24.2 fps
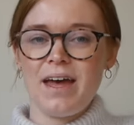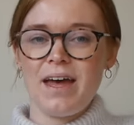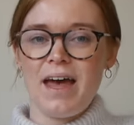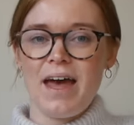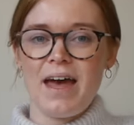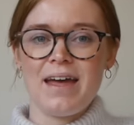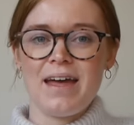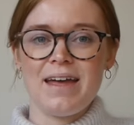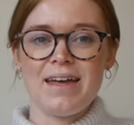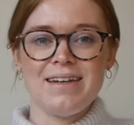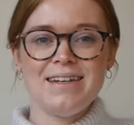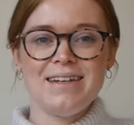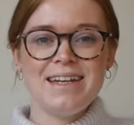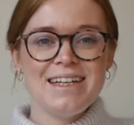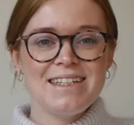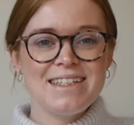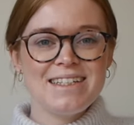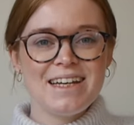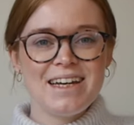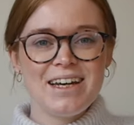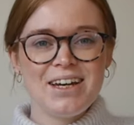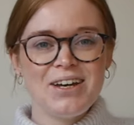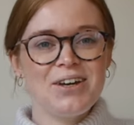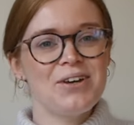
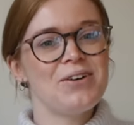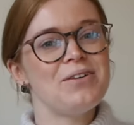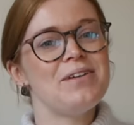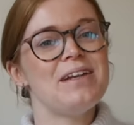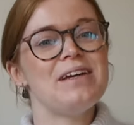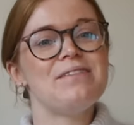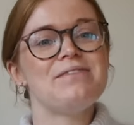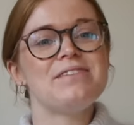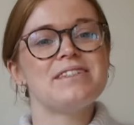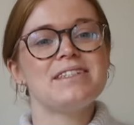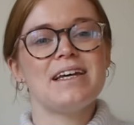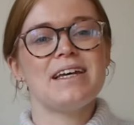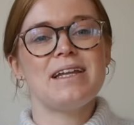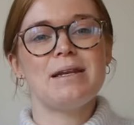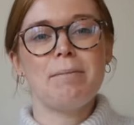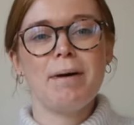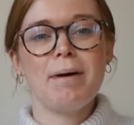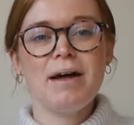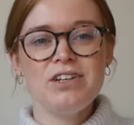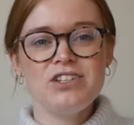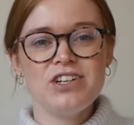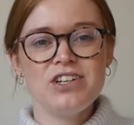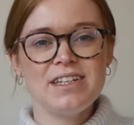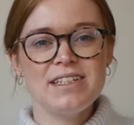knitter who lives in
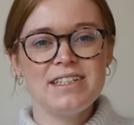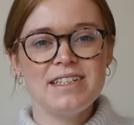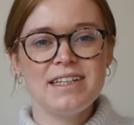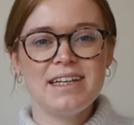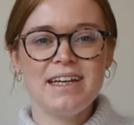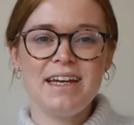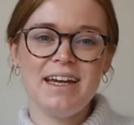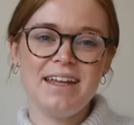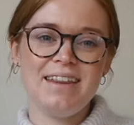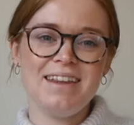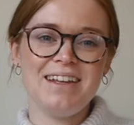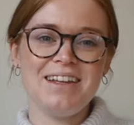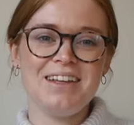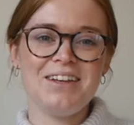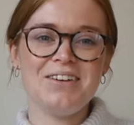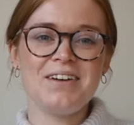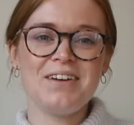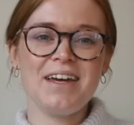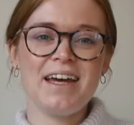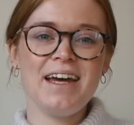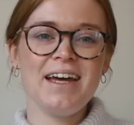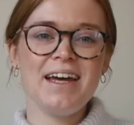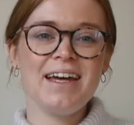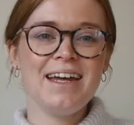Manchester in the
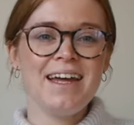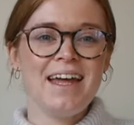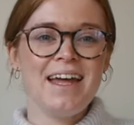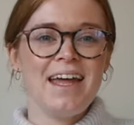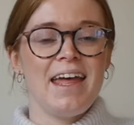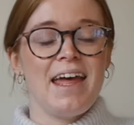UK,